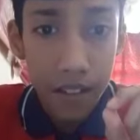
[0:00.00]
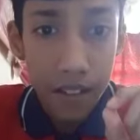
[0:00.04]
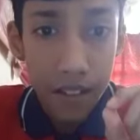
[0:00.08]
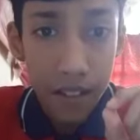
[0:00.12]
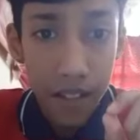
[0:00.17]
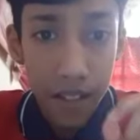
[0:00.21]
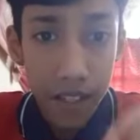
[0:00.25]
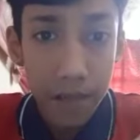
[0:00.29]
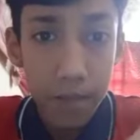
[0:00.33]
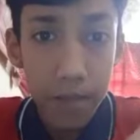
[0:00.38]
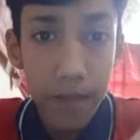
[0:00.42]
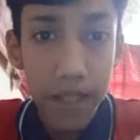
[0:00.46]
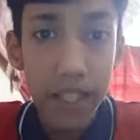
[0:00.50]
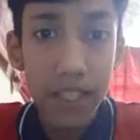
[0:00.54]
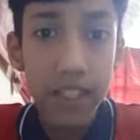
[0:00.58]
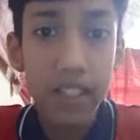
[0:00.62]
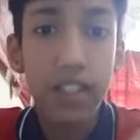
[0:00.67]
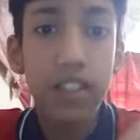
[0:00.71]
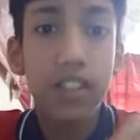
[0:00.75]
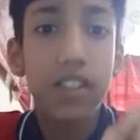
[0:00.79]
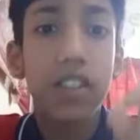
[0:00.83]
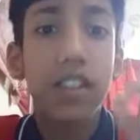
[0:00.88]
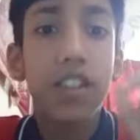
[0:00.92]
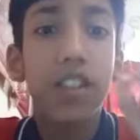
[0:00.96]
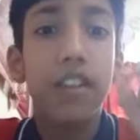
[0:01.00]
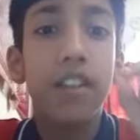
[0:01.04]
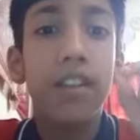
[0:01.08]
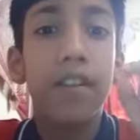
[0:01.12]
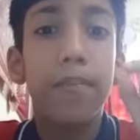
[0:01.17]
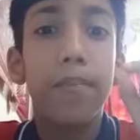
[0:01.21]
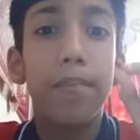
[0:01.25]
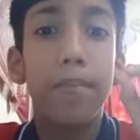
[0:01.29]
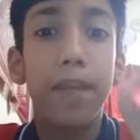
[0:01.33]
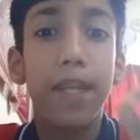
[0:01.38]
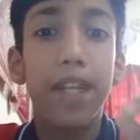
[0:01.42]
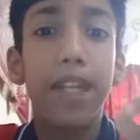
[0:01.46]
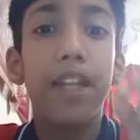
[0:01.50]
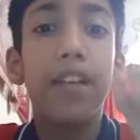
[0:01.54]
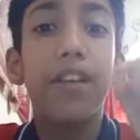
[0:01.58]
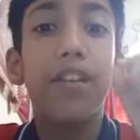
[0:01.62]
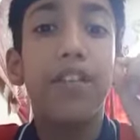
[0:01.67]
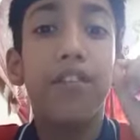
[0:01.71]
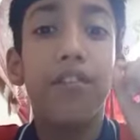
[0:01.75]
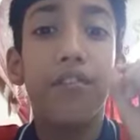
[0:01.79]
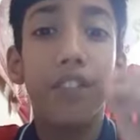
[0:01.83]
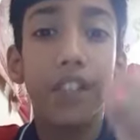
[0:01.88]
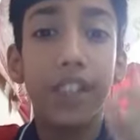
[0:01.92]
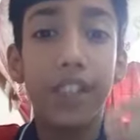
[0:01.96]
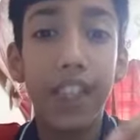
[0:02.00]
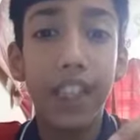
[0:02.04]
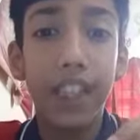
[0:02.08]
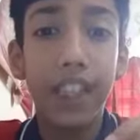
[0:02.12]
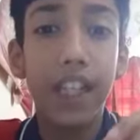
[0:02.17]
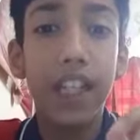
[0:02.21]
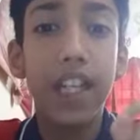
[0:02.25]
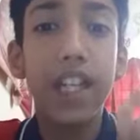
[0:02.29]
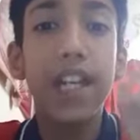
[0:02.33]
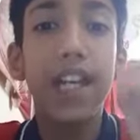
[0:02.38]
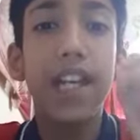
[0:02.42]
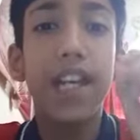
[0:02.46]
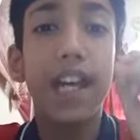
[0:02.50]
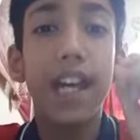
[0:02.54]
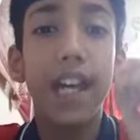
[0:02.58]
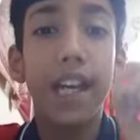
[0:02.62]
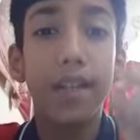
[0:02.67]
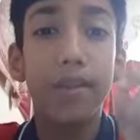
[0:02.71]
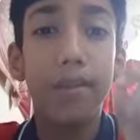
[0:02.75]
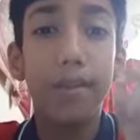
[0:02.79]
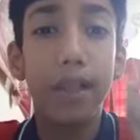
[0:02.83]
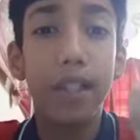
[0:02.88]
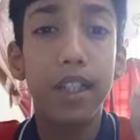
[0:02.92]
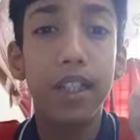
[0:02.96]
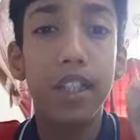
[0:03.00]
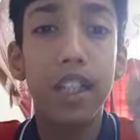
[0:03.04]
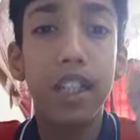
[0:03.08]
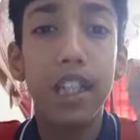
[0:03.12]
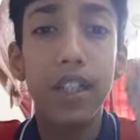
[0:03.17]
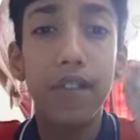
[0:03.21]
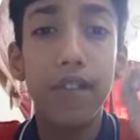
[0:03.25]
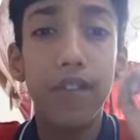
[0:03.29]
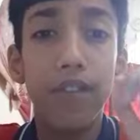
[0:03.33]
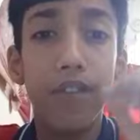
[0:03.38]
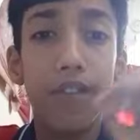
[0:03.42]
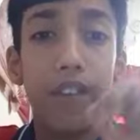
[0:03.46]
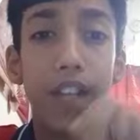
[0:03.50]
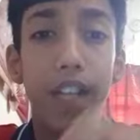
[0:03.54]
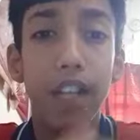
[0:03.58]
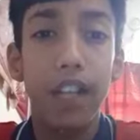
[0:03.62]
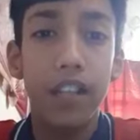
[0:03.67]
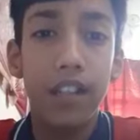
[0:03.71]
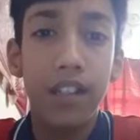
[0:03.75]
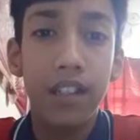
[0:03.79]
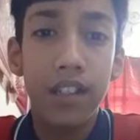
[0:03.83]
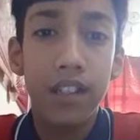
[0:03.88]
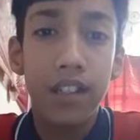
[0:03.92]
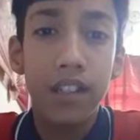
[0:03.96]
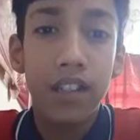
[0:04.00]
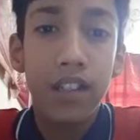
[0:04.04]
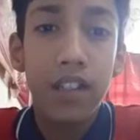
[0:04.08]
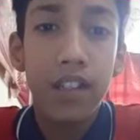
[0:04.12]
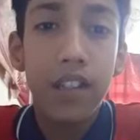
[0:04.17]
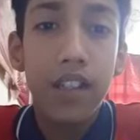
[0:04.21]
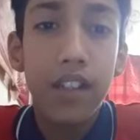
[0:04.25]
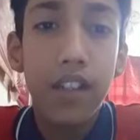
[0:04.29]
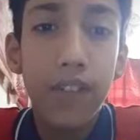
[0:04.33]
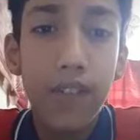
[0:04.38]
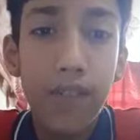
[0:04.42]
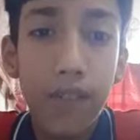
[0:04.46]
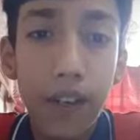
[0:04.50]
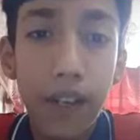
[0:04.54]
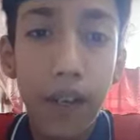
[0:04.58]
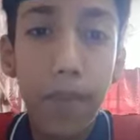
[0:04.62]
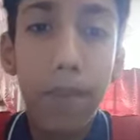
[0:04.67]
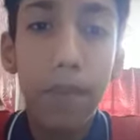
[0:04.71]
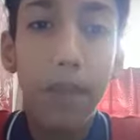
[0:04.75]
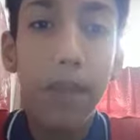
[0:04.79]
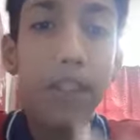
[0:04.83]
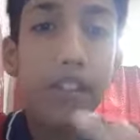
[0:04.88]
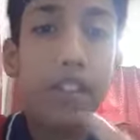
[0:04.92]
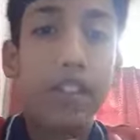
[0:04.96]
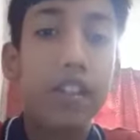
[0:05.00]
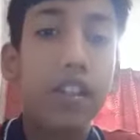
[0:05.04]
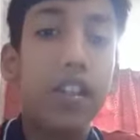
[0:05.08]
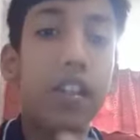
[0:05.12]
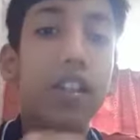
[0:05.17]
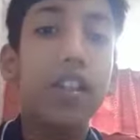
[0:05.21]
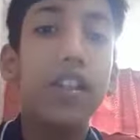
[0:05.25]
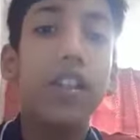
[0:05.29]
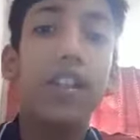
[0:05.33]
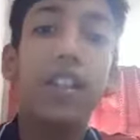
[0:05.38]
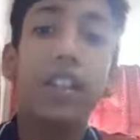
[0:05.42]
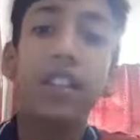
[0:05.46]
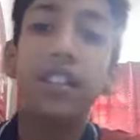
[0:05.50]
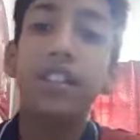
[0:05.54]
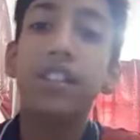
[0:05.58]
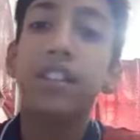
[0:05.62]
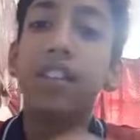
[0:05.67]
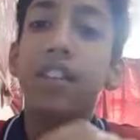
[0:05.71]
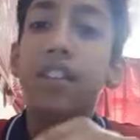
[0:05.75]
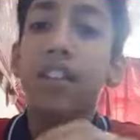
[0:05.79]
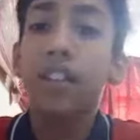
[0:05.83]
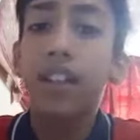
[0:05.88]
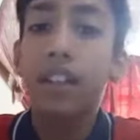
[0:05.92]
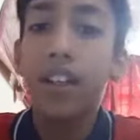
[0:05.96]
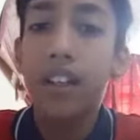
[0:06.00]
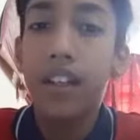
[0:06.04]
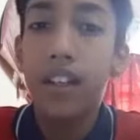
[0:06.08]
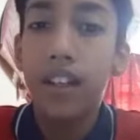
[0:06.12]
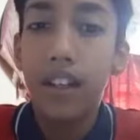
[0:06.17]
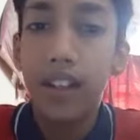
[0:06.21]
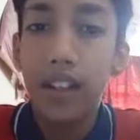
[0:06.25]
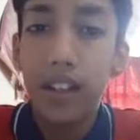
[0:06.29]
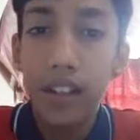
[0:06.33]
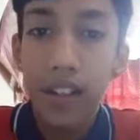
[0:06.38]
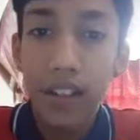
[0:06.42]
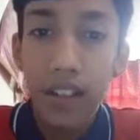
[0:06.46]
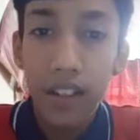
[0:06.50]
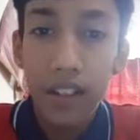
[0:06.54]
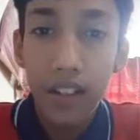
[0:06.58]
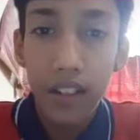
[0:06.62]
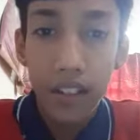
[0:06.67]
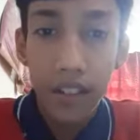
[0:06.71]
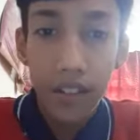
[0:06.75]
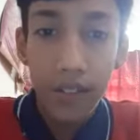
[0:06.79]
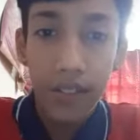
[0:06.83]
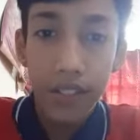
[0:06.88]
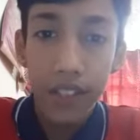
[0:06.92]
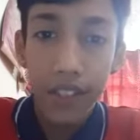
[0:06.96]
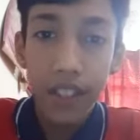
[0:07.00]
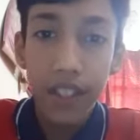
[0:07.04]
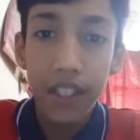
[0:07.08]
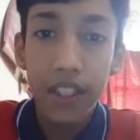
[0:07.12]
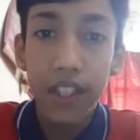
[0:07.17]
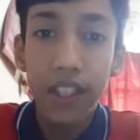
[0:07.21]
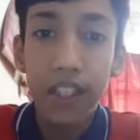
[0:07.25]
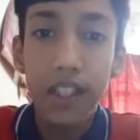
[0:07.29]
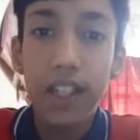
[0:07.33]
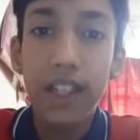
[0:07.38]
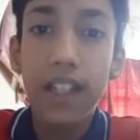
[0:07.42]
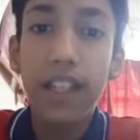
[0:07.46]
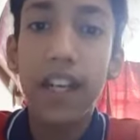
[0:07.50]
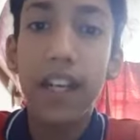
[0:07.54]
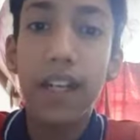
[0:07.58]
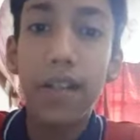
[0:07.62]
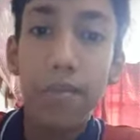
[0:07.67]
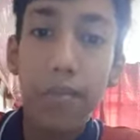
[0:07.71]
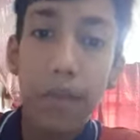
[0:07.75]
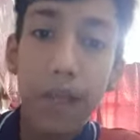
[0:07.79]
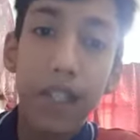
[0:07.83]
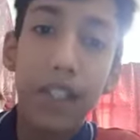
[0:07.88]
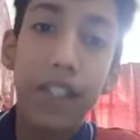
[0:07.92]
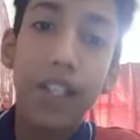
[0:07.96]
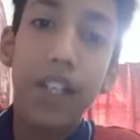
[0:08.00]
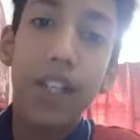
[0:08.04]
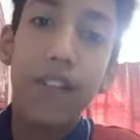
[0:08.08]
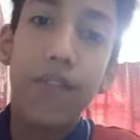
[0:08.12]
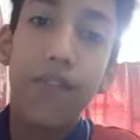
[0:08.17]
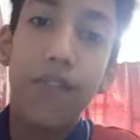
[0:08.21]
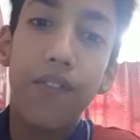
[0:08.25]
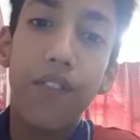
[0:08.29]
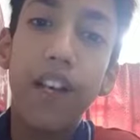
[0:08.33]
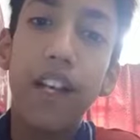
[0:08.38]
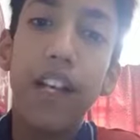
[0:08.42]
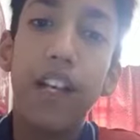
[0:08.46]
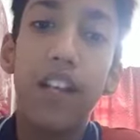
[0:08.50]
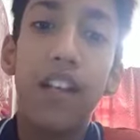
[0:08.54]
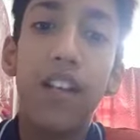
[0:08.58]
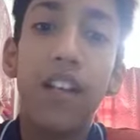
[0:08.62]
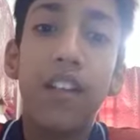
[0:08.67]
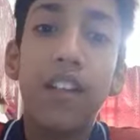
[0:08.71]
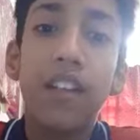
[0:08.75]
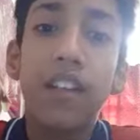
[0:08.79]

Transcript: It means being physically and mentally well. If a person is physically and mentally well,